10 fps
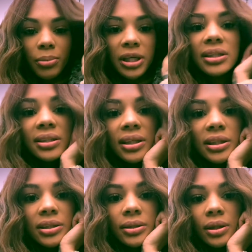because it
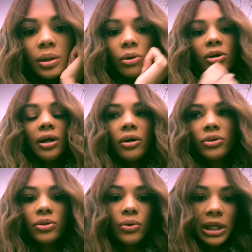is L'Oreal,
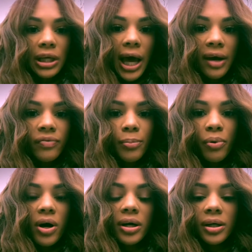so they have the
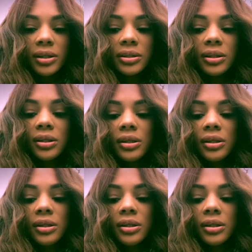products.